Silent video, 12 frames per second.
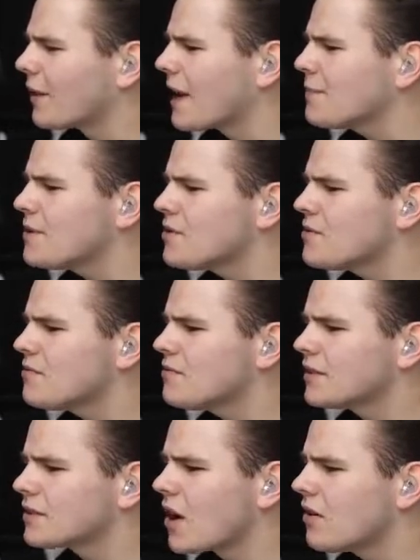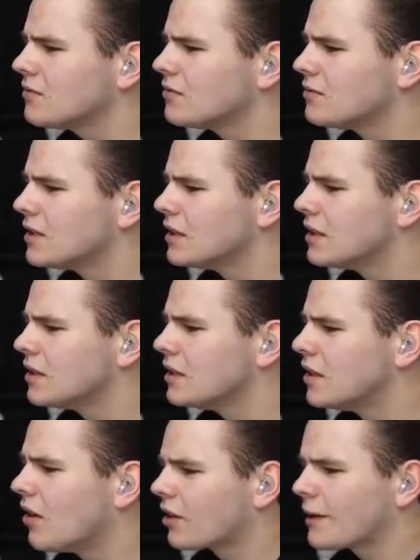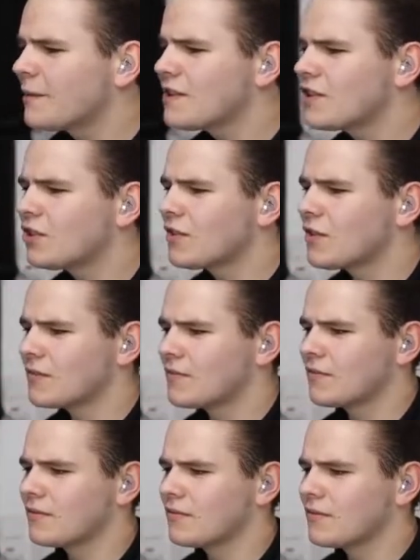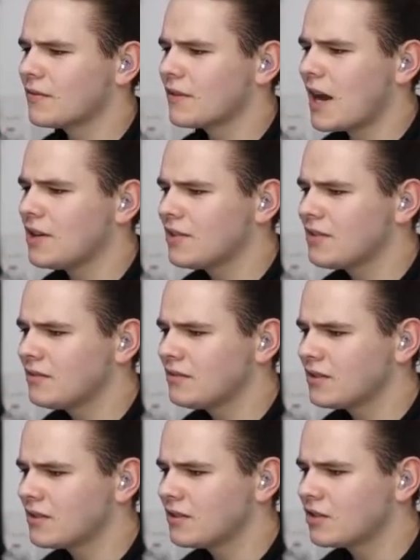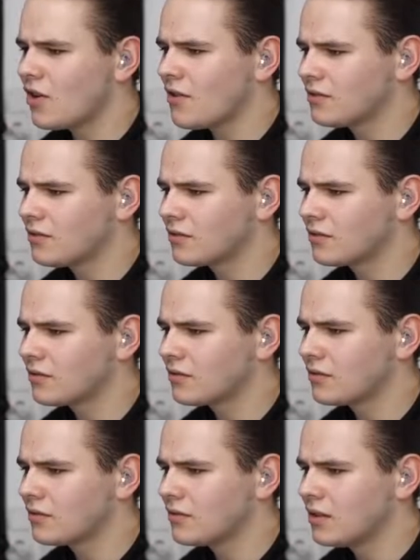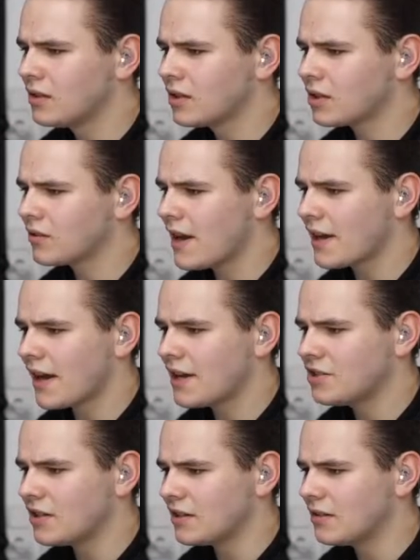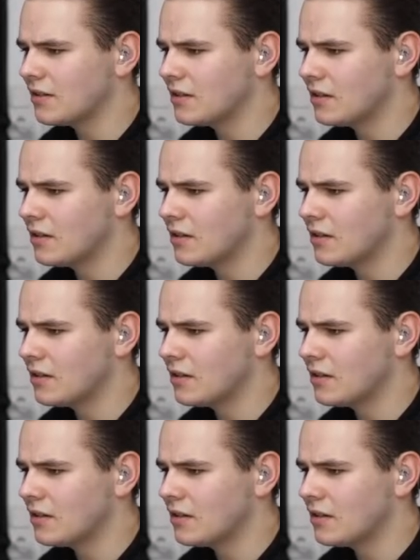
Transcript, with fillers: Come on, APU, let's go. Or can we just turn on the engine starter? Crank engine.